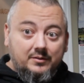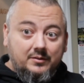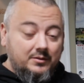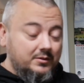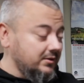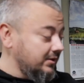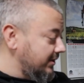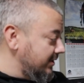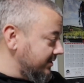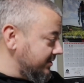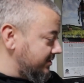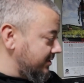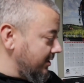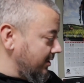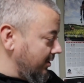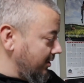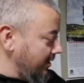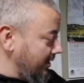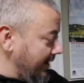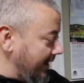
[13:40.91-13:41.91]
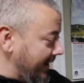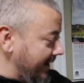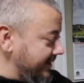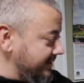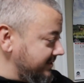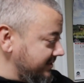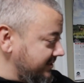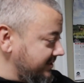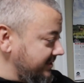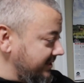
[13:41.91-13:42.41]
because
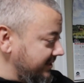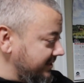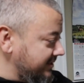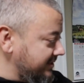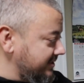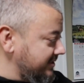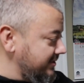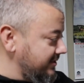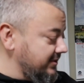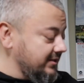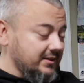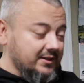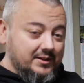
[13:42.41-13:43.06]
as it sits,